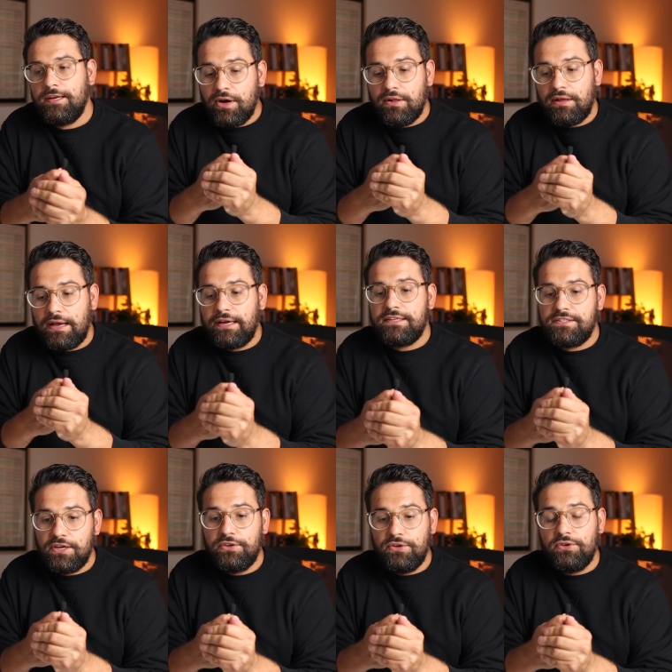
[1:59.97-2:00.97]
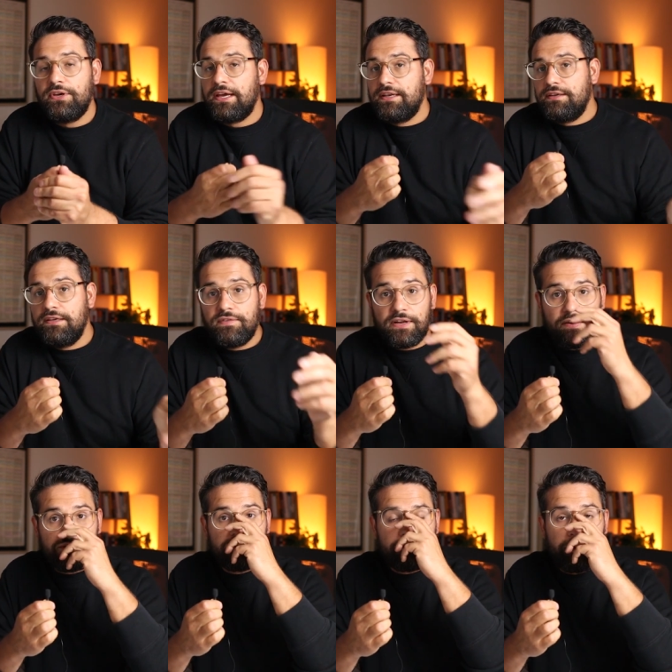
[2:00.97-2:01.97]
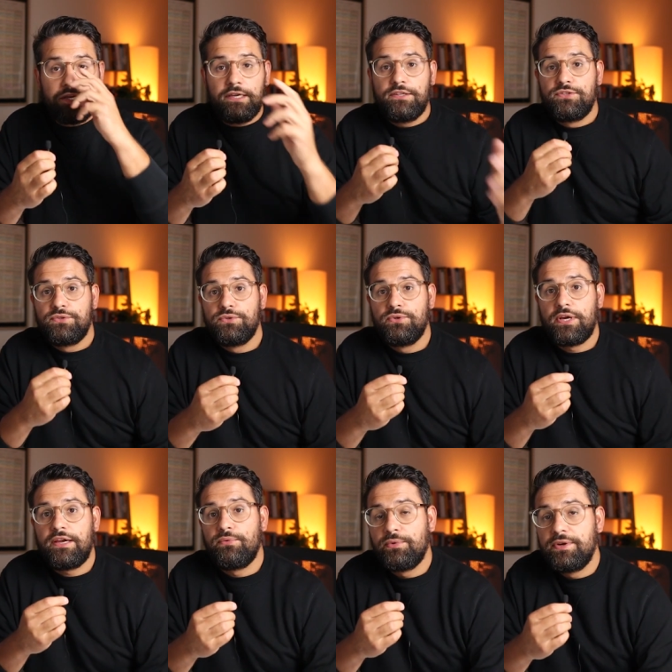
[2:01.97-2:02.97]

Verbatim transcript: Well, I can tell you, and even after just speaking to a